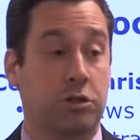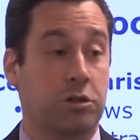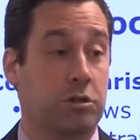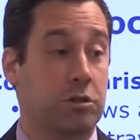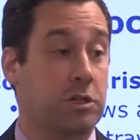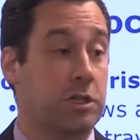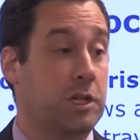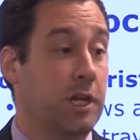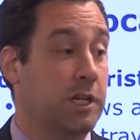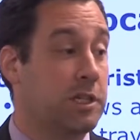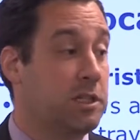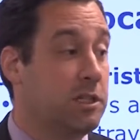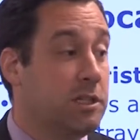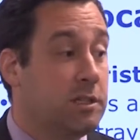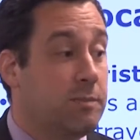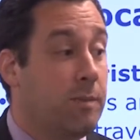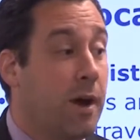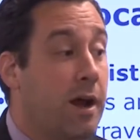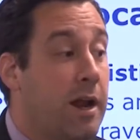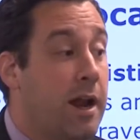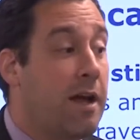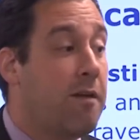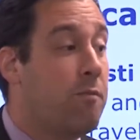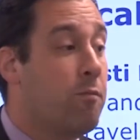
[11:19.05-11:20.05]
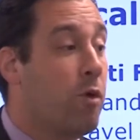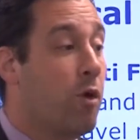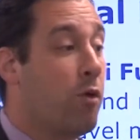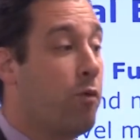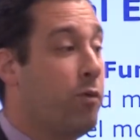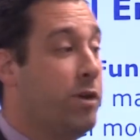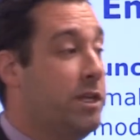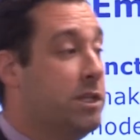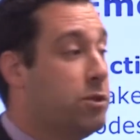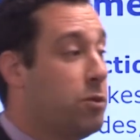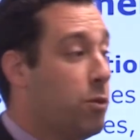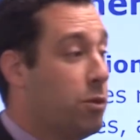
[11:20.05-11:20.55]
jurisdictions might have more
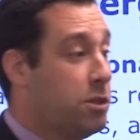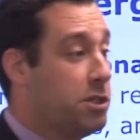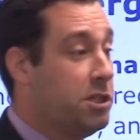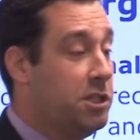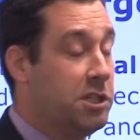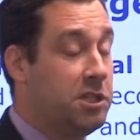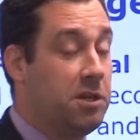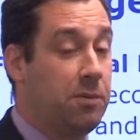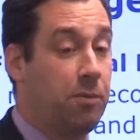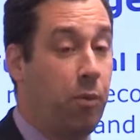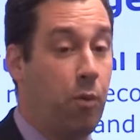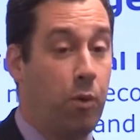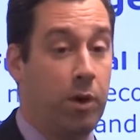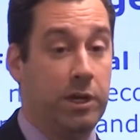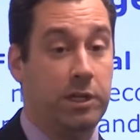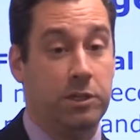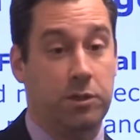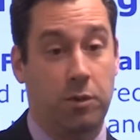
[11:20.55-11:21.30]
resources to point